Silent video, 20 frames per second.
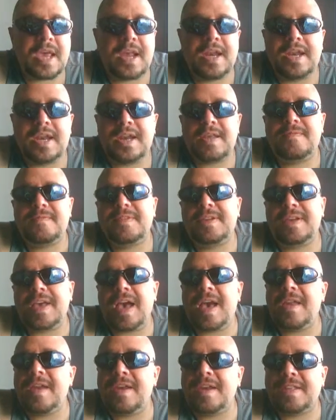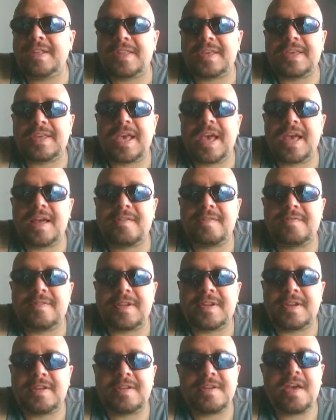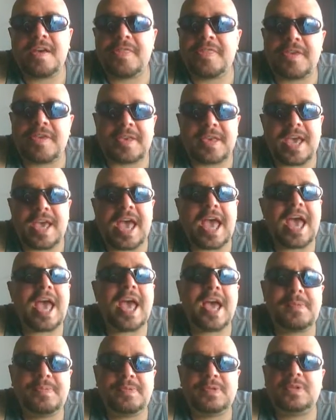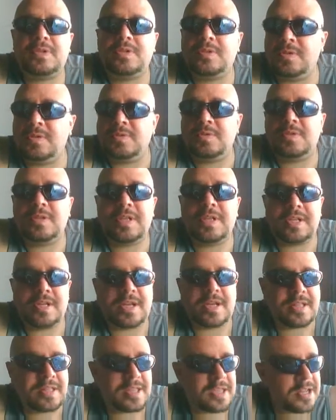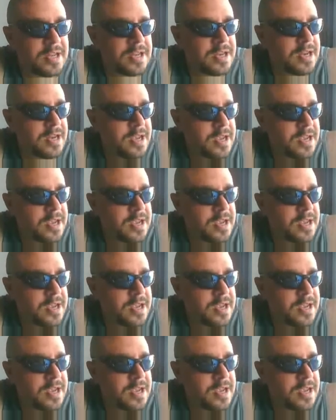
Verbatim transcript: and he never got anything out of it. Nothing. Absolutely nothing.